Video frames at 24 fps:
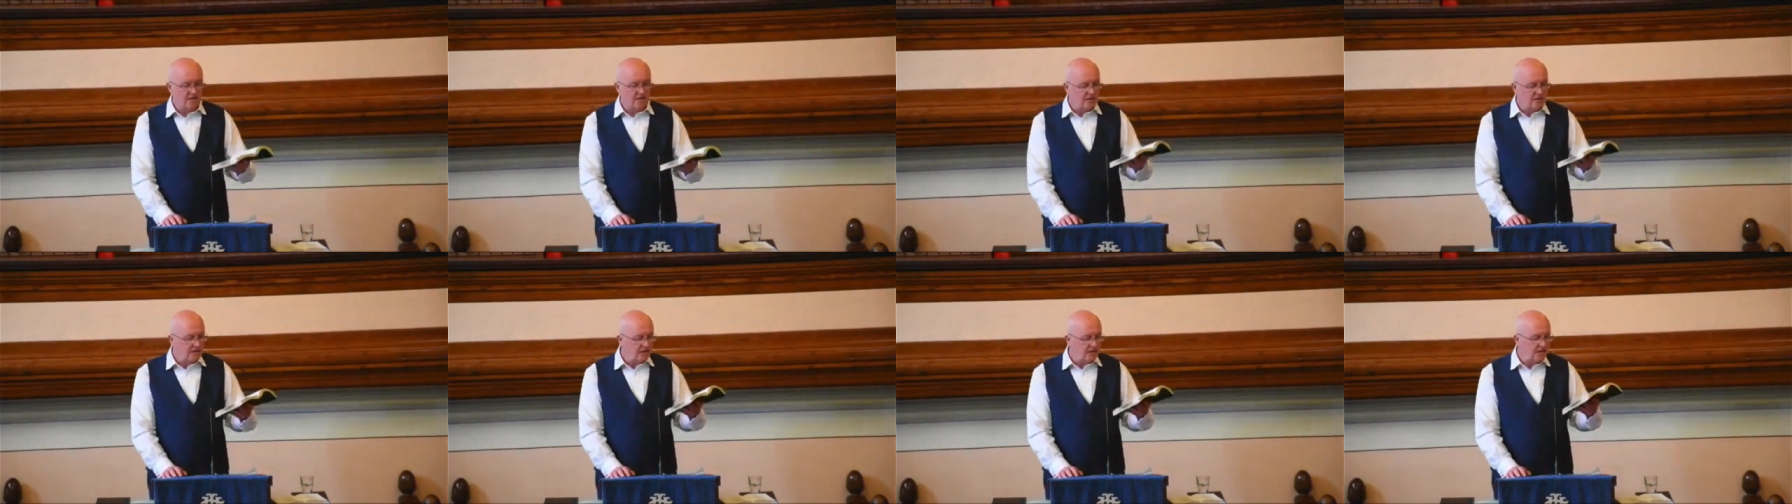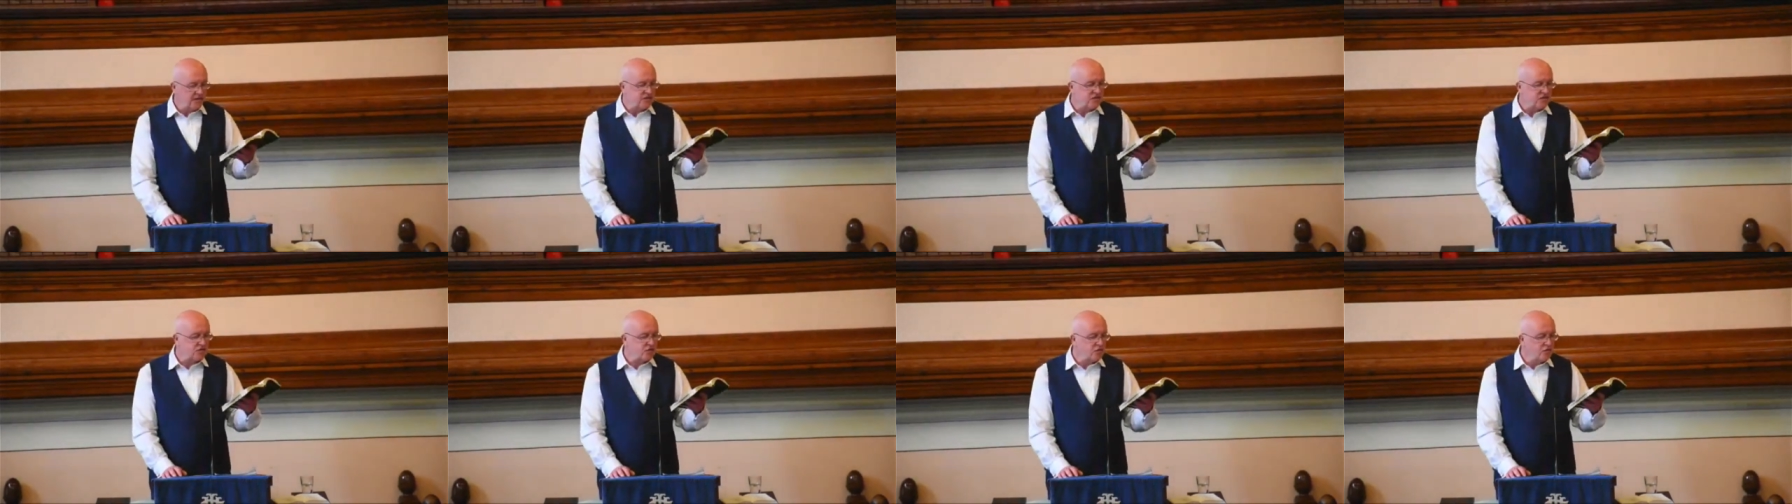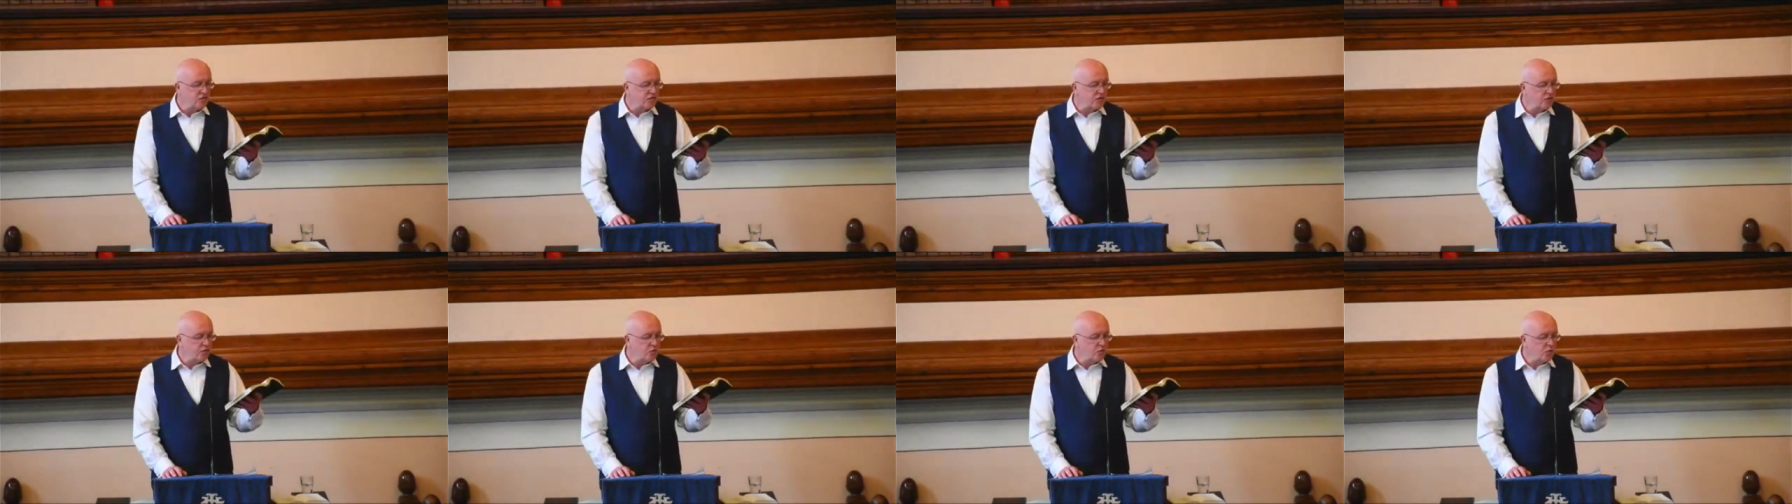is through
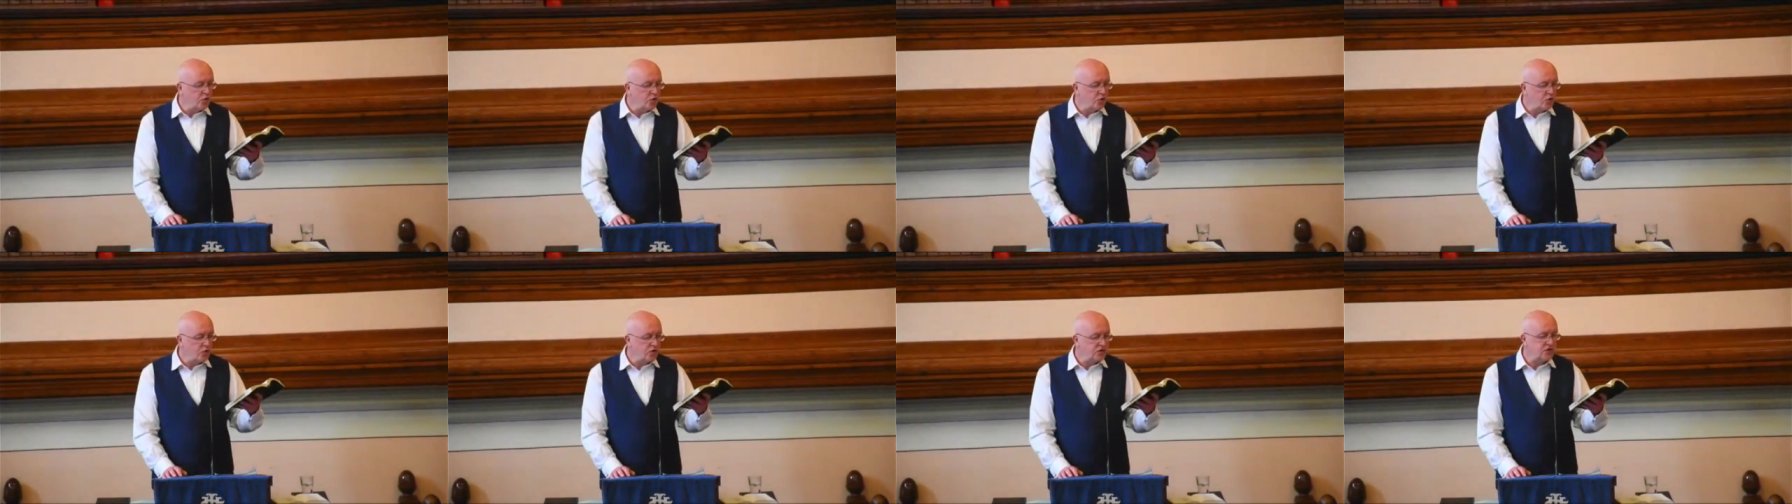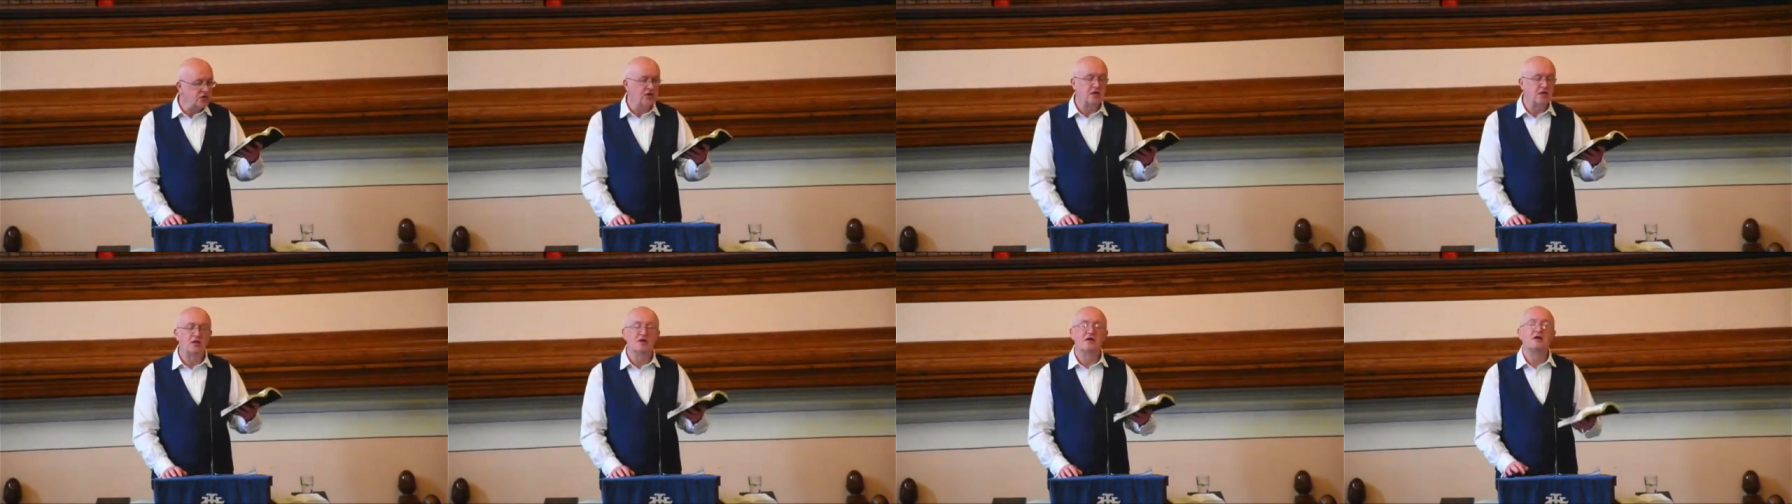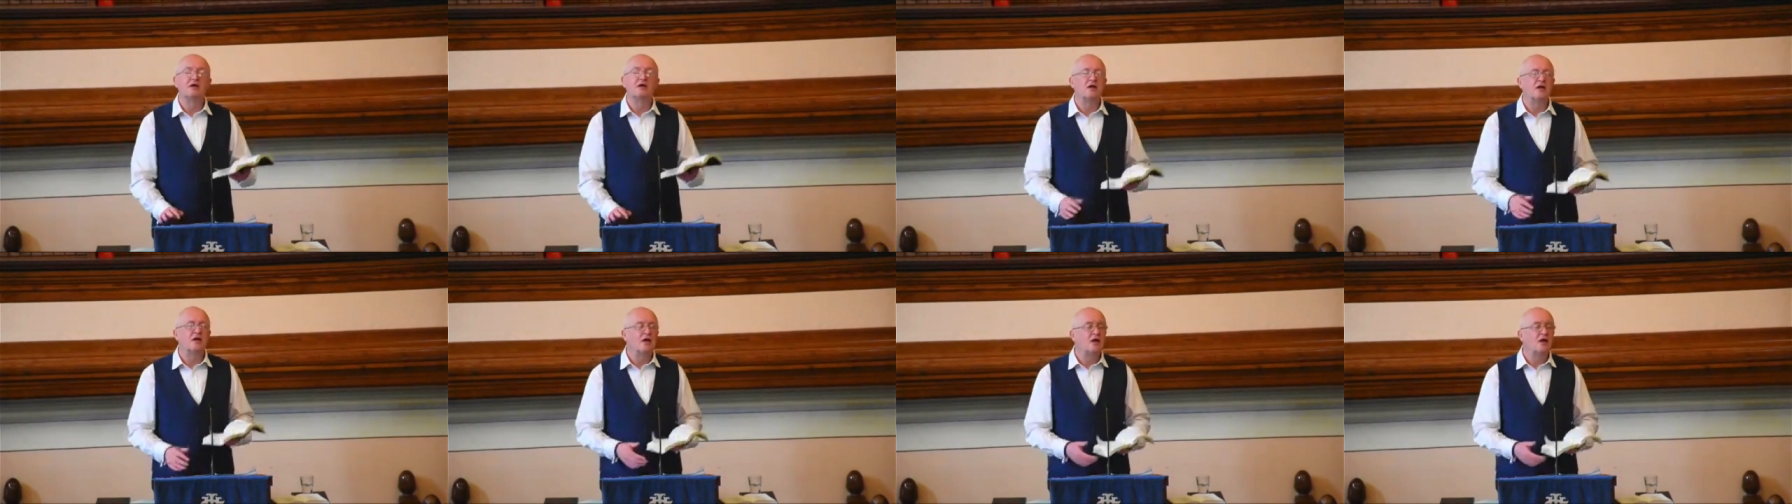the word
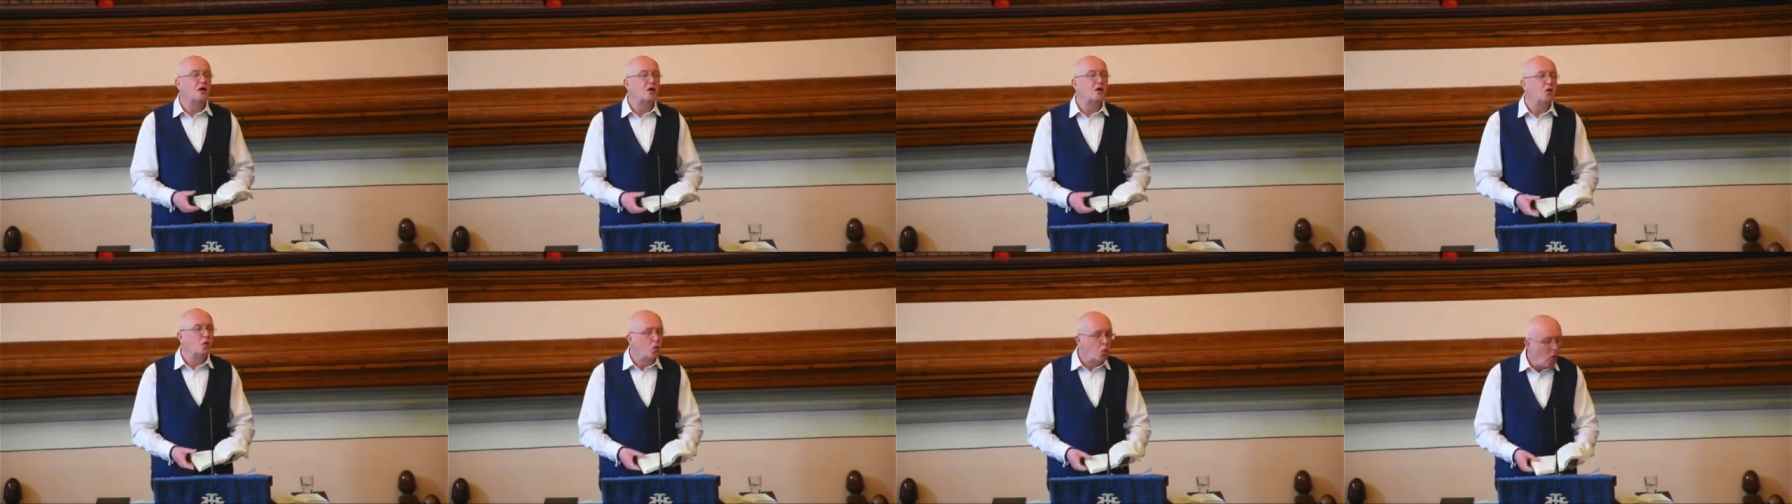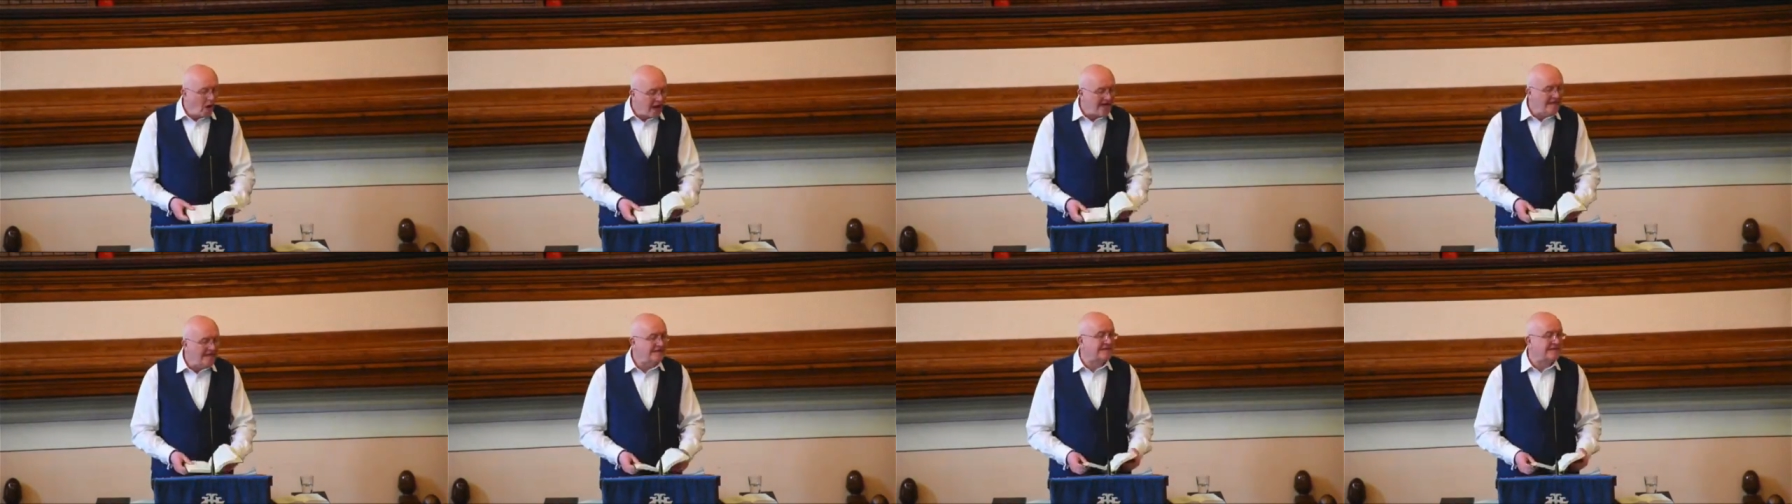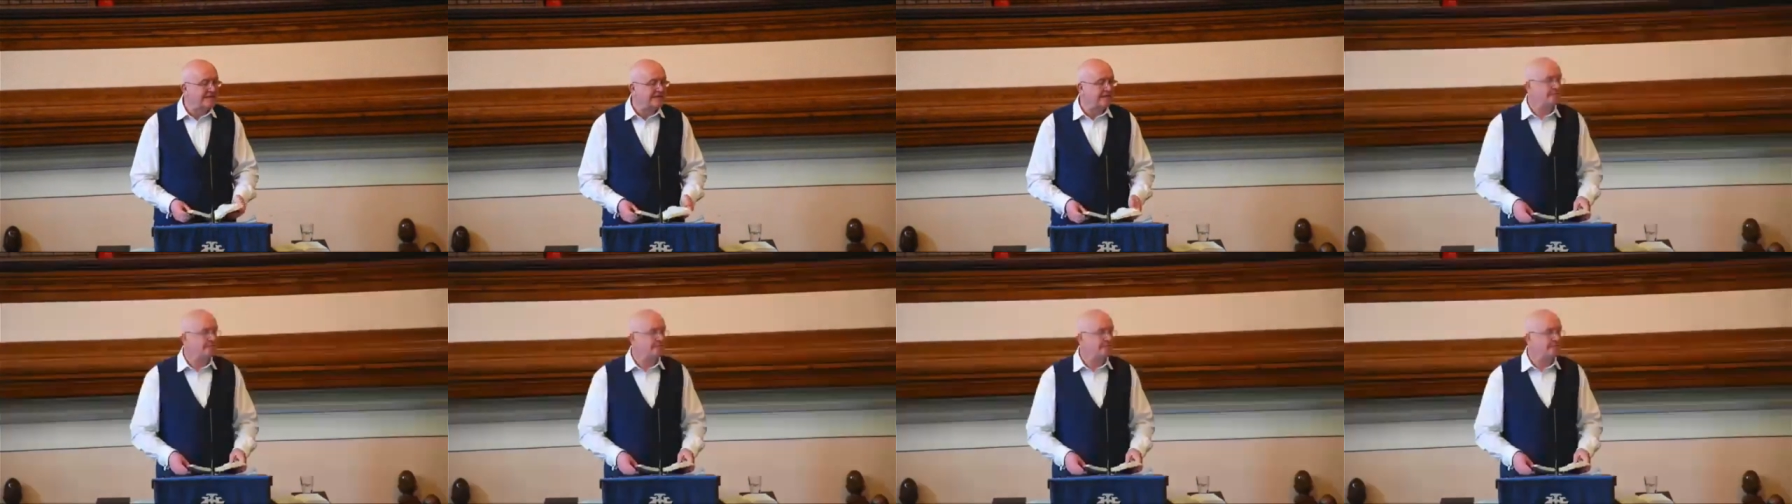wait.